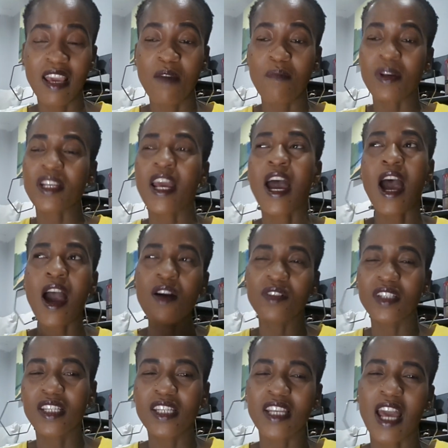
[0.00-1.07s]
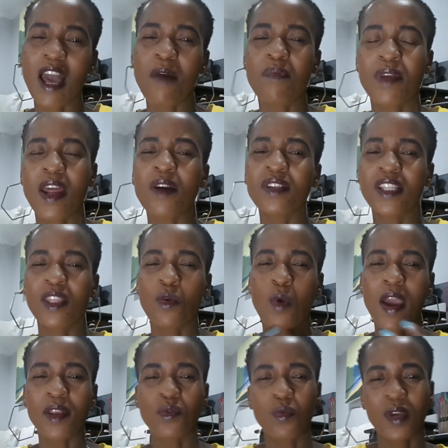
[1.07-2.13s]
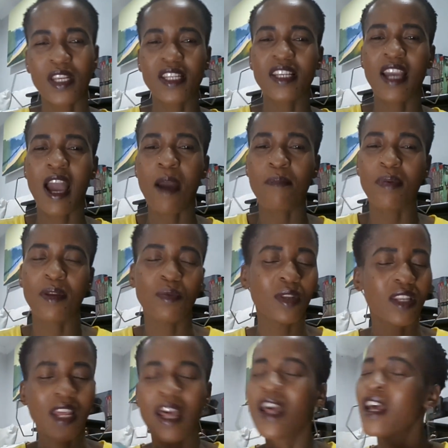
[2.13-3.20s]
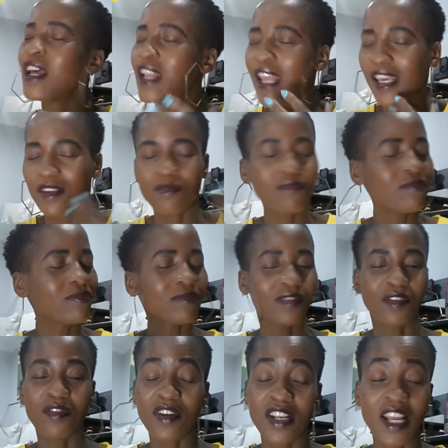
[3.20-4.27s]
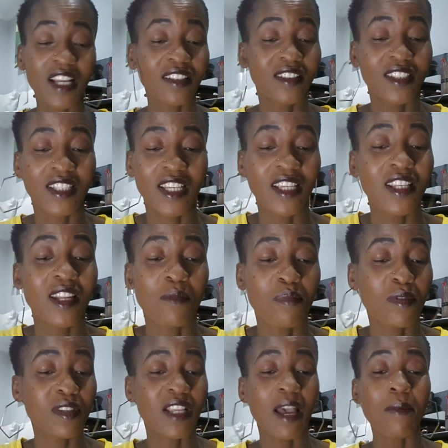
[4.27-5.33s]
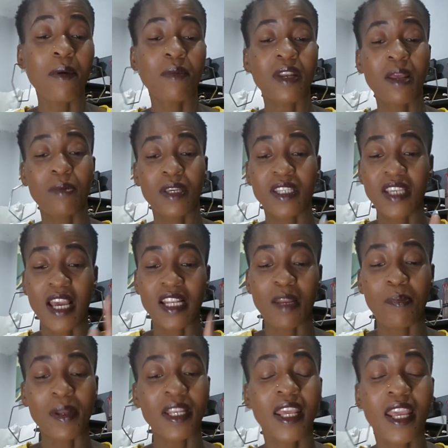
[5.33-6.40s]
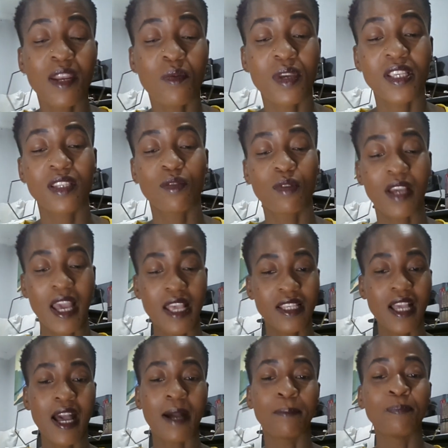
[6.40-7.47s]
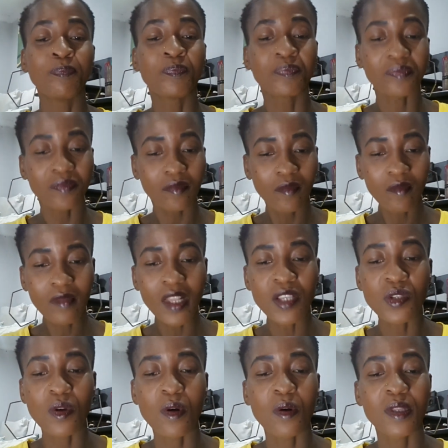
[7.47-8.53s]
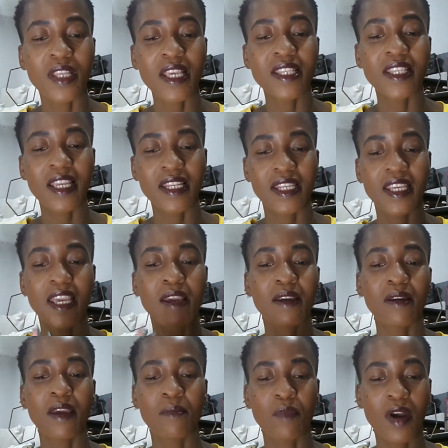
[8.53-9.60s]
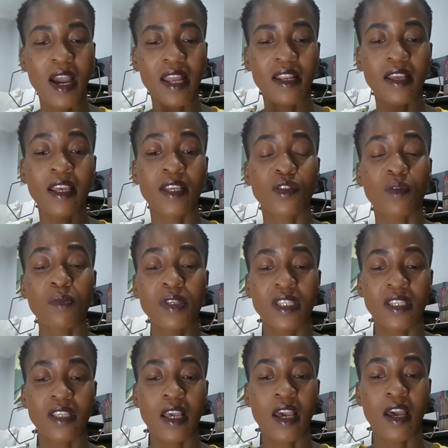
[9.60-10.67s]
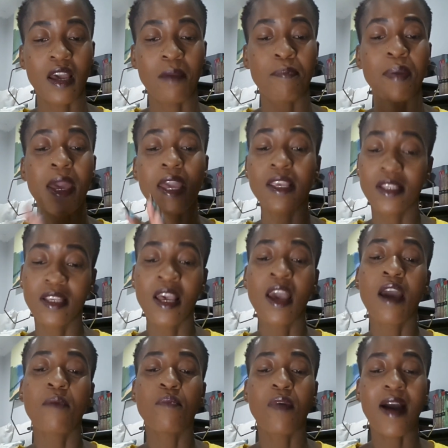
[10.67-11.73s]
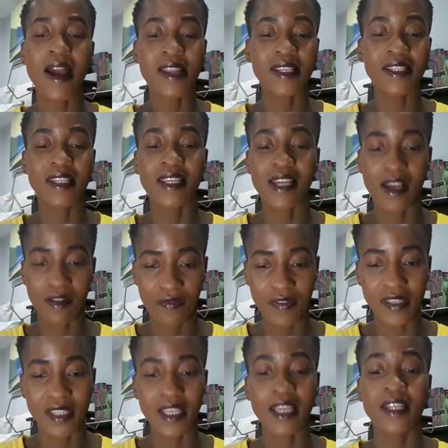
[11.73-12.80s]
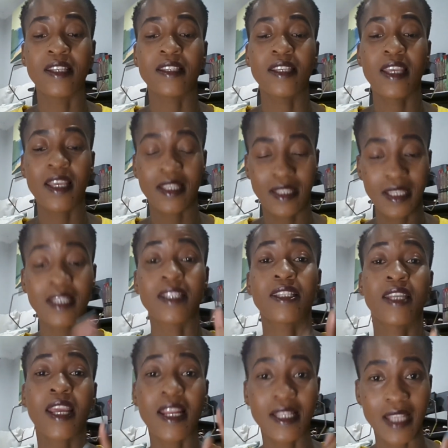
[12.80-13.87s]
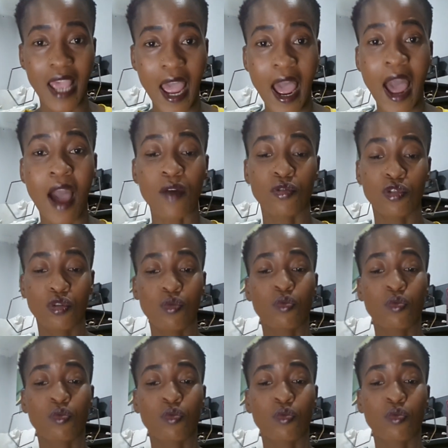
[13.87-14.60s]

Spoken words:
But how did it happen? How did the white wedding happen with the, like, for nang today, like, because ngaba bona be shata. But anyways, you guys, so they said here, Somizi pays Mohale's legal fees, and as it turns out,